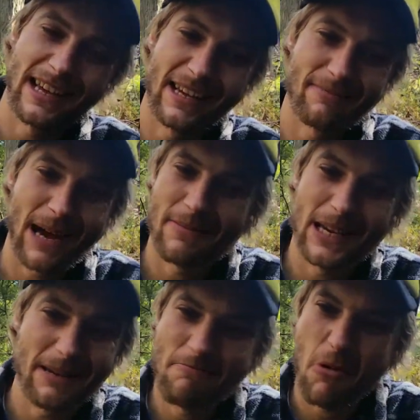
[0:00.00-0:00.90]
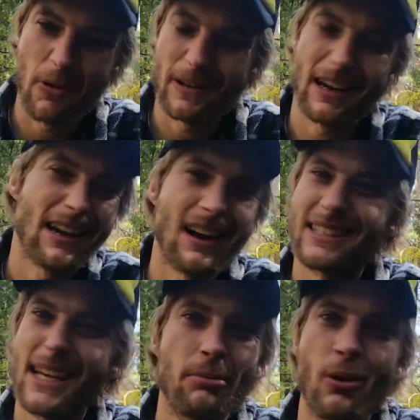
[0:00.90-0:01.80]
there. Maybe, I
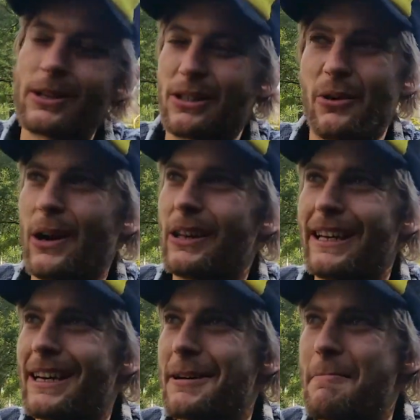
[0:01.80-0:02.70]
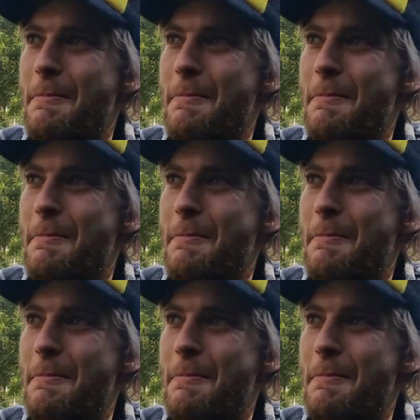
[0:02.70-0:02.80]
said 0.2 earlier.